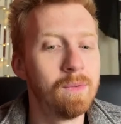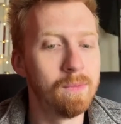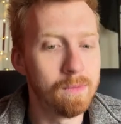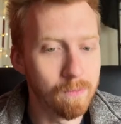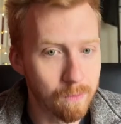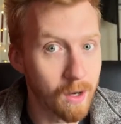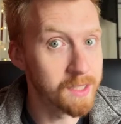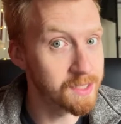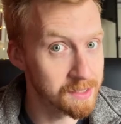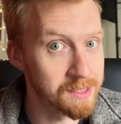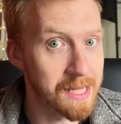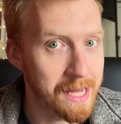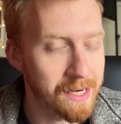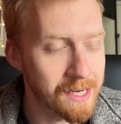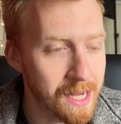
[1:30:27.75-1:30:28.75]
What does
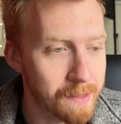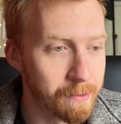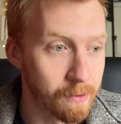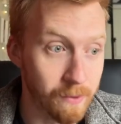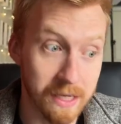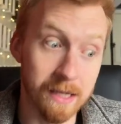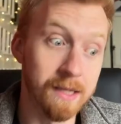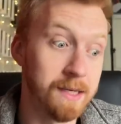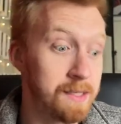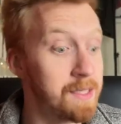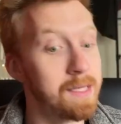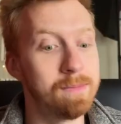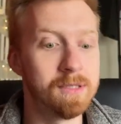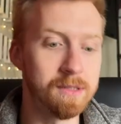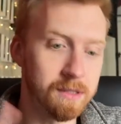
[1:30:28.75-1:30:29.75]
that enable? Well, it
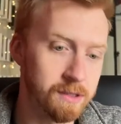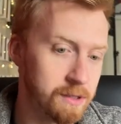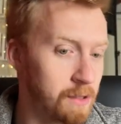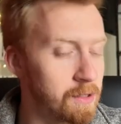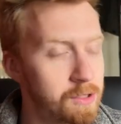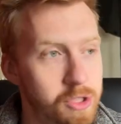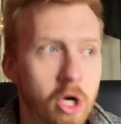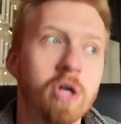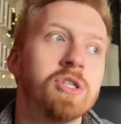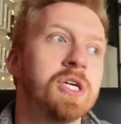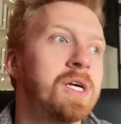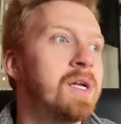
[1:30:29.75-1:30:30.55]
enables the solar charging.